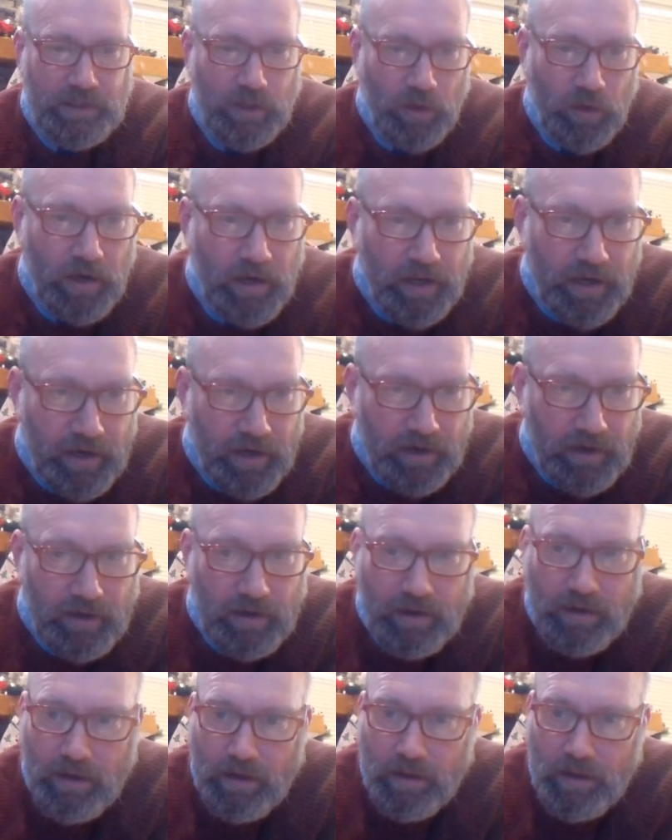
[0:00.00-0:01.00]

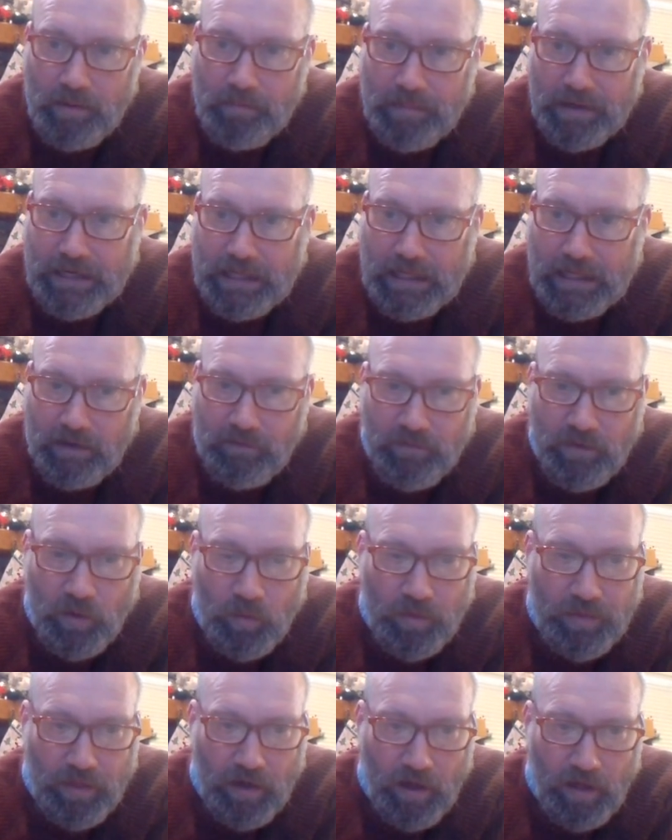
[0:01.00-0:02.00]
earlier, but
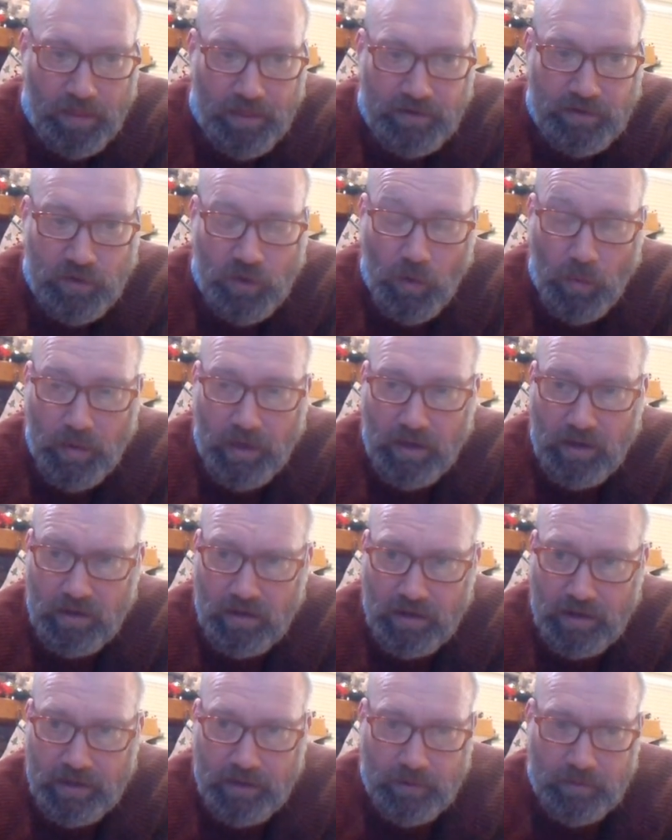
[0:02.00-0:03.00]
even with all this going
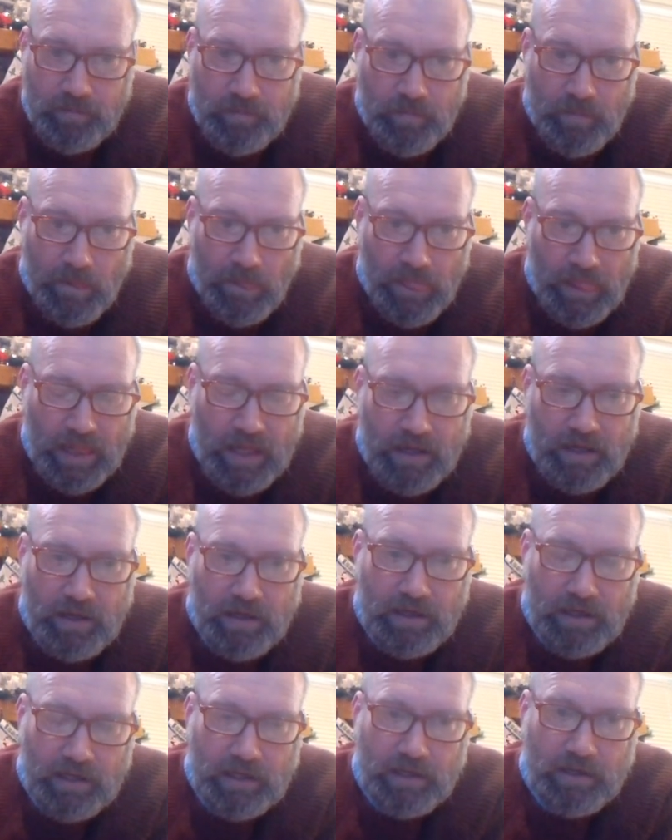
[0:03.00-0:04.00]
on,
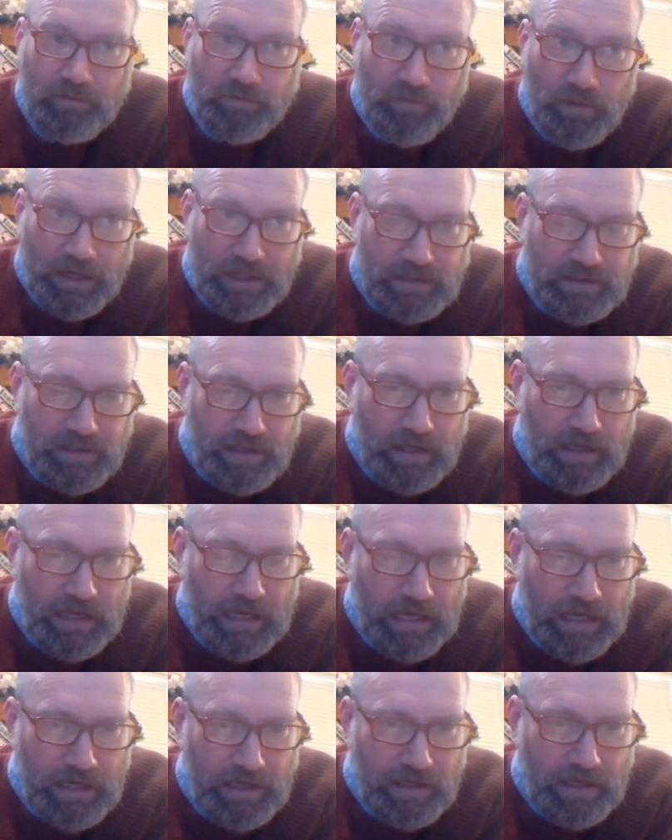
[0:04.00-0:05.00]
France
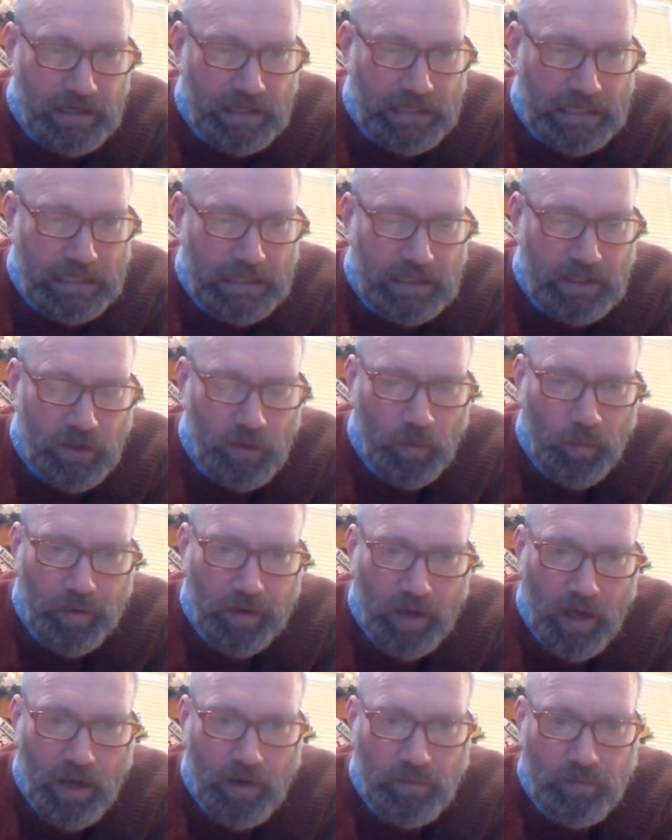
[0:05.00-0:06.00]
and England were
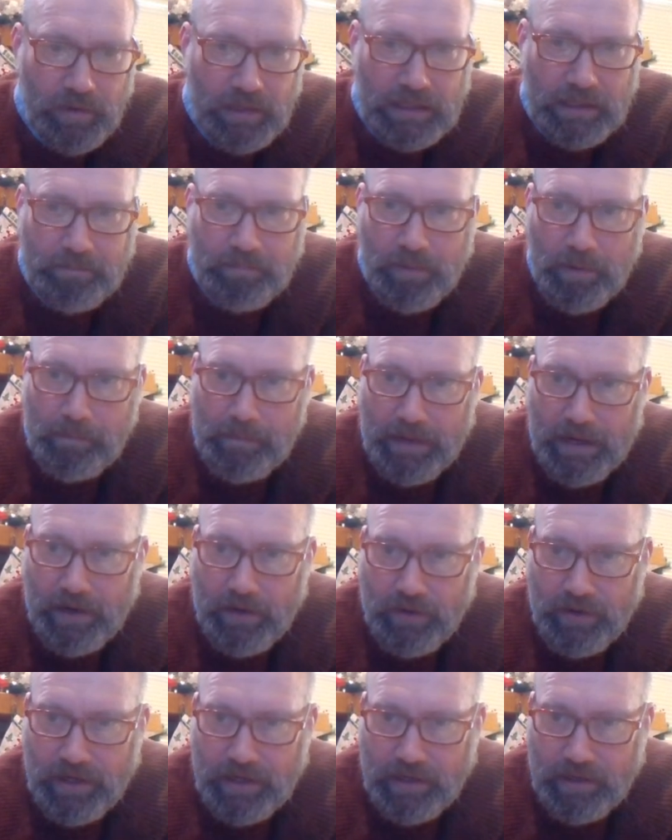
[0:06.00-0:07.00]
not really
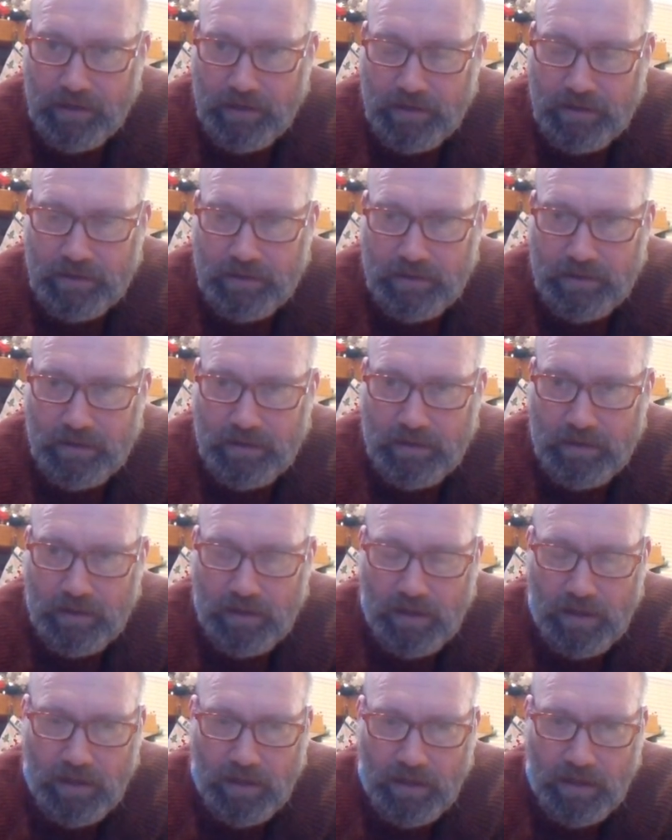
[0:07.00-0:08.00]
preparing
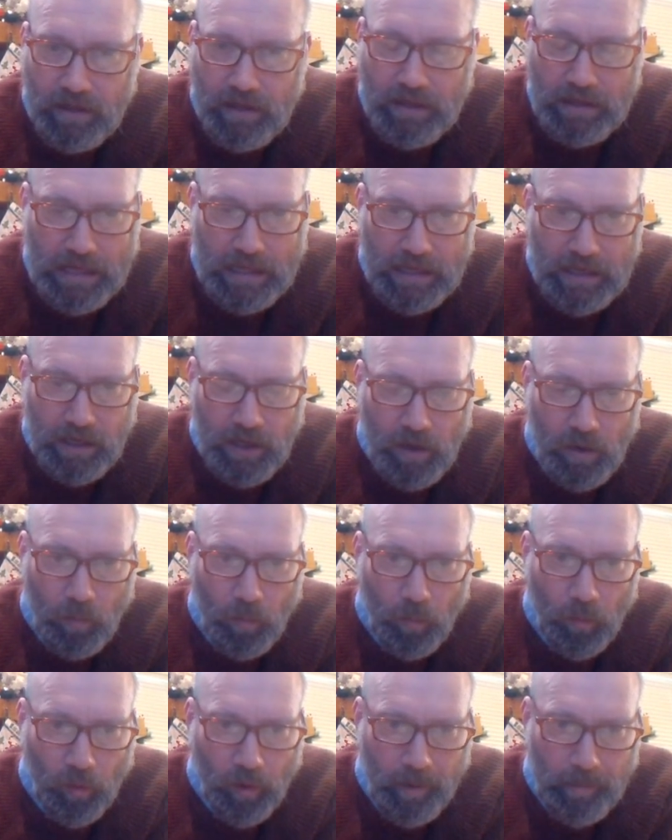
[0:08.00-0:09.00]
a
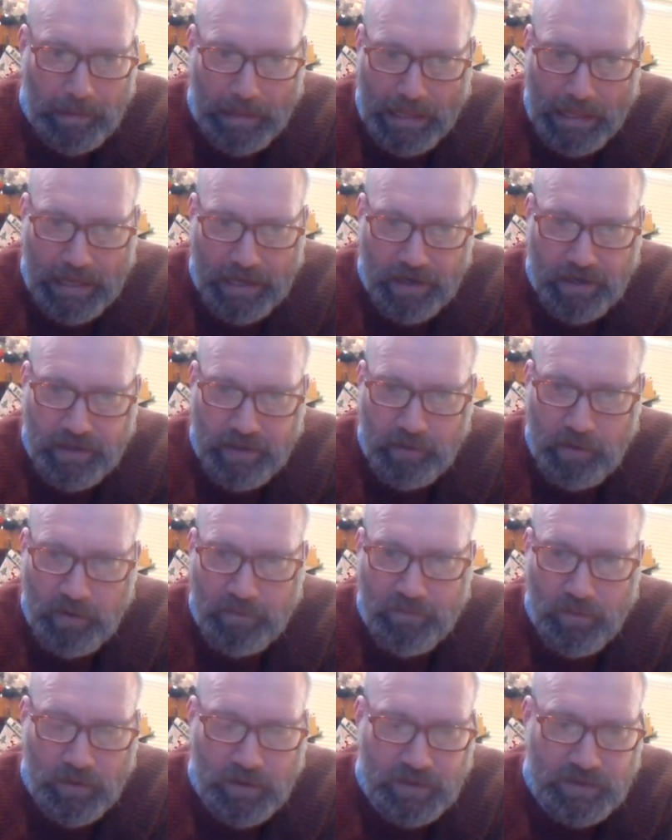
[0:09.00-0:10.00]
war plan. They were
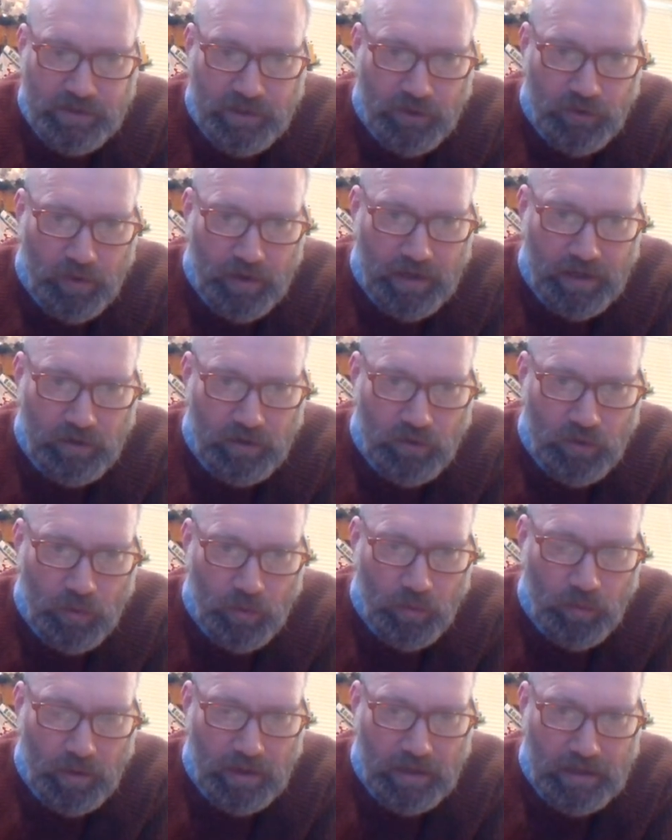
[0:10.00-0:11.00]
focused on trying
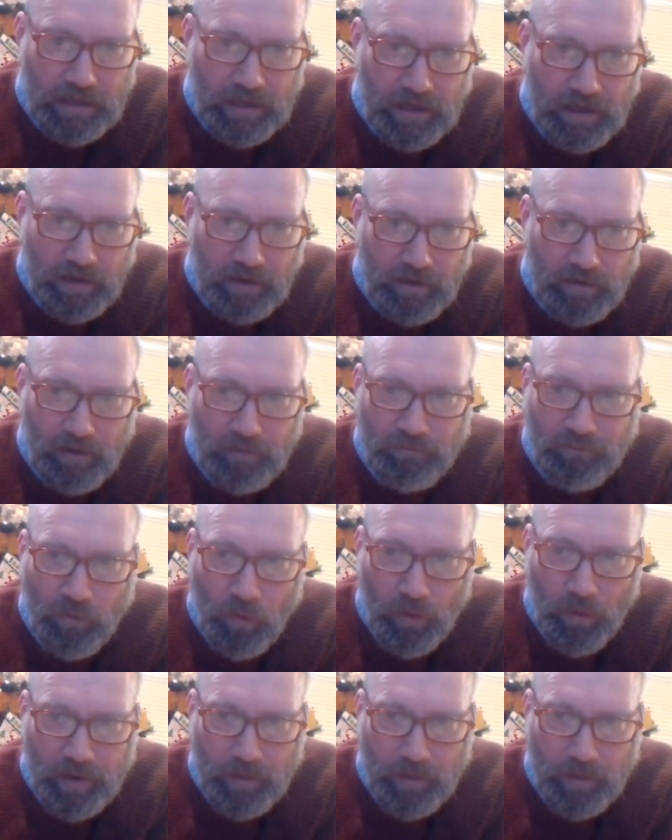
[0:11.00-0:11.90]
to avoid